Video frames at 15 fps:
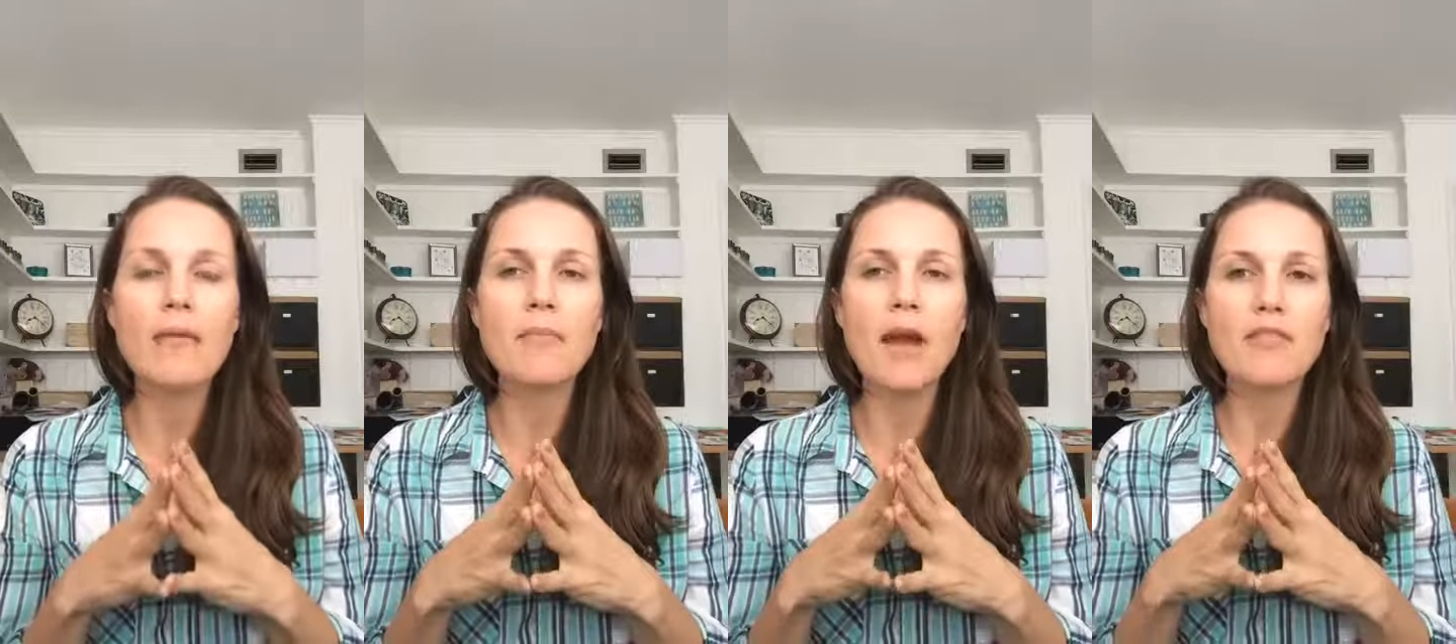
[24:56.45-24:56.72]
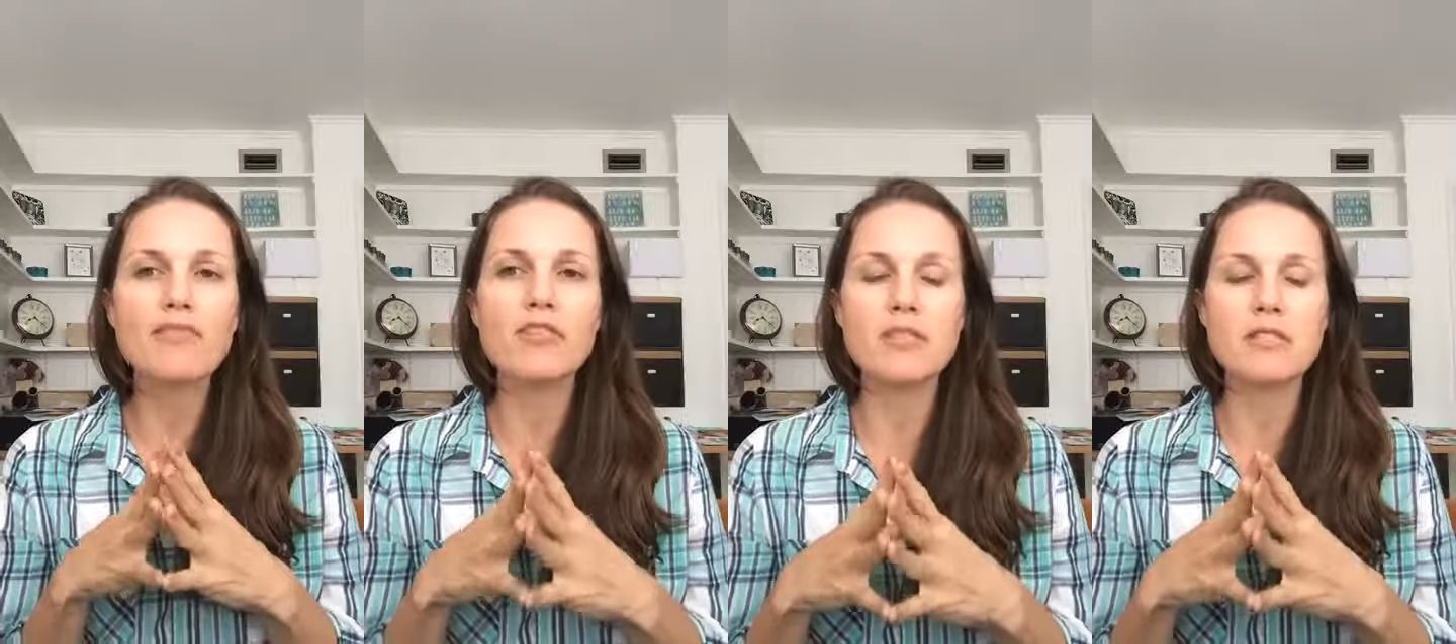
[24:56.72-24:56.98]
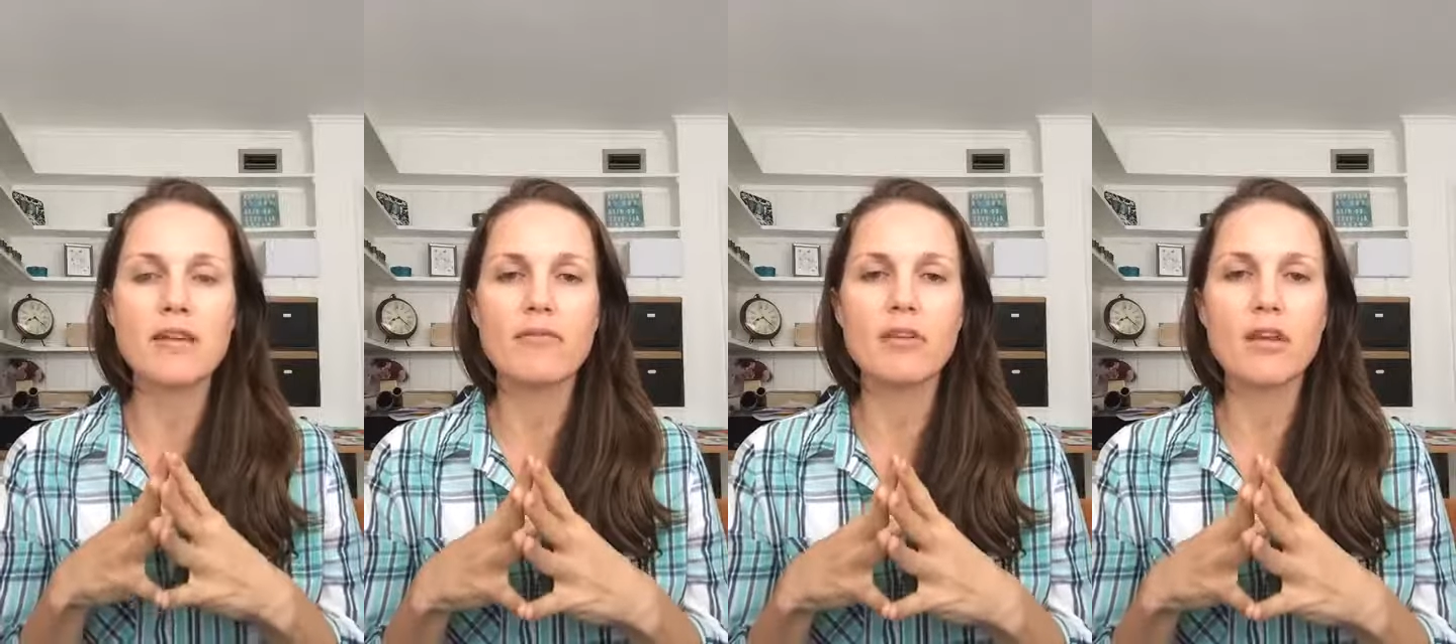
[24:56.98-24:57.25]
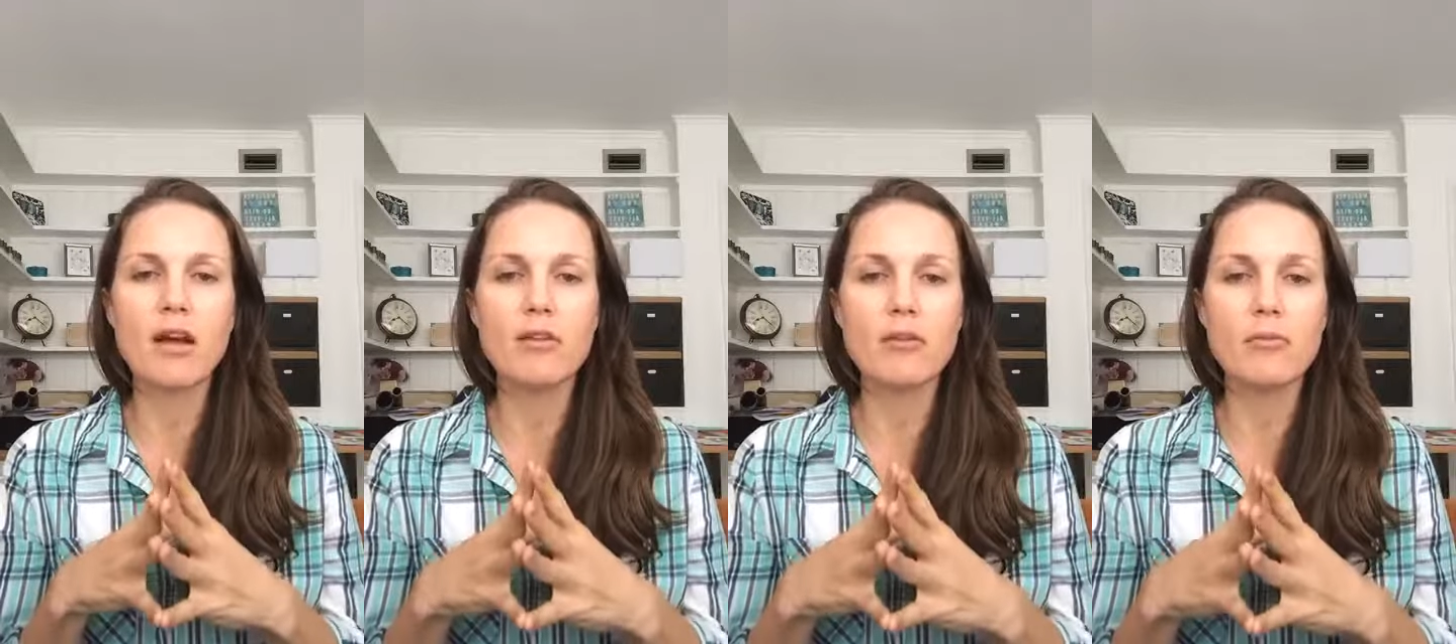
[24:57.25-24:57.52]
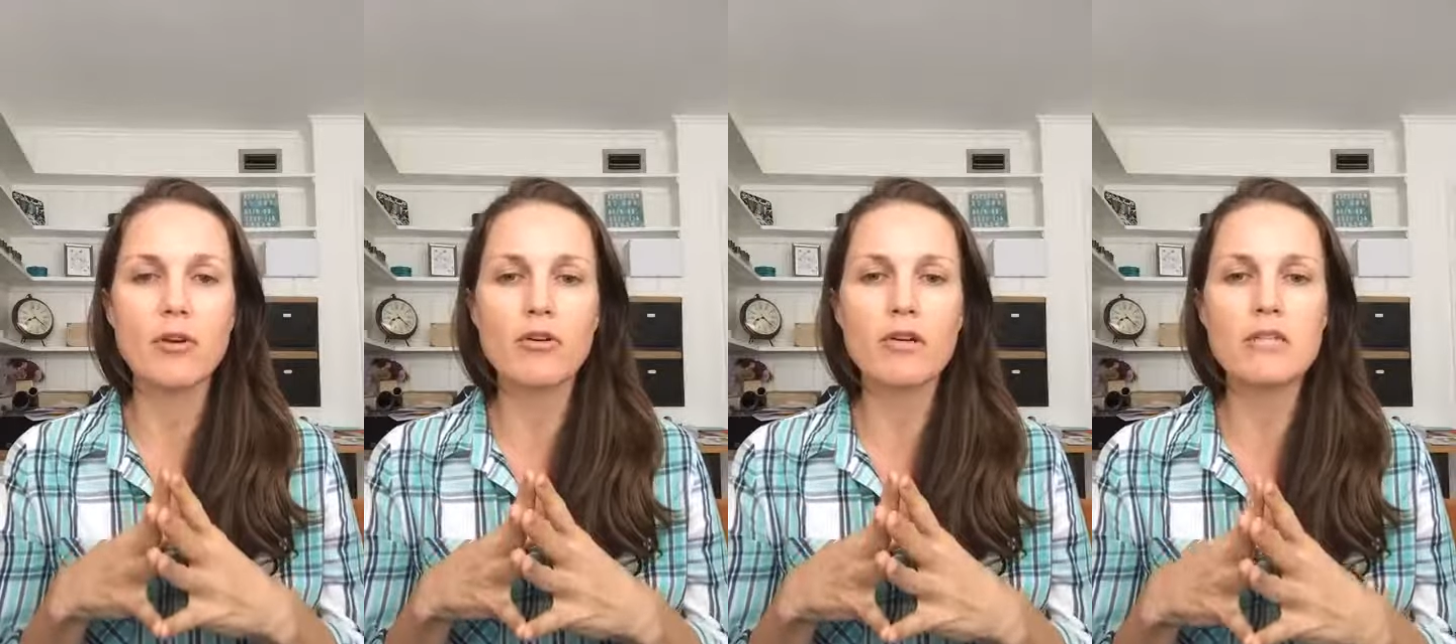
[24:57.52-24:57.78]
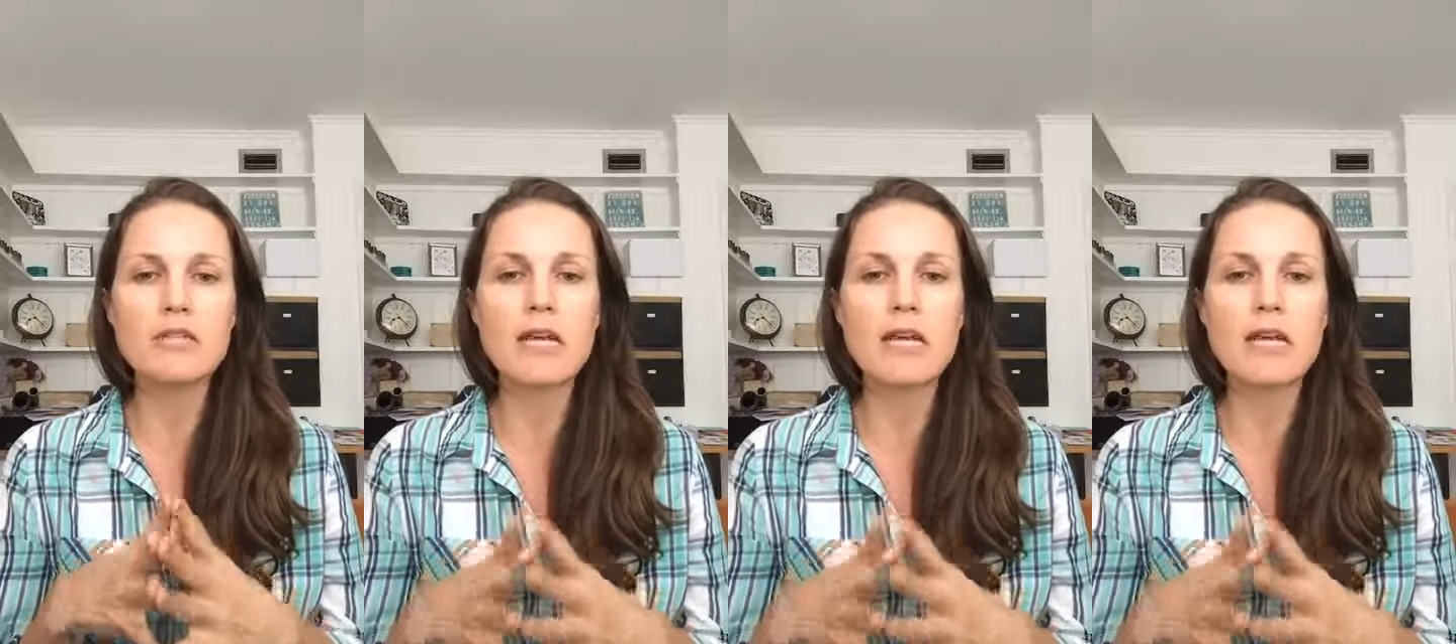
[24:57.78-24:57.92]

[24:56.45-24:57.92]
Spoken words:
my first $7 bonus.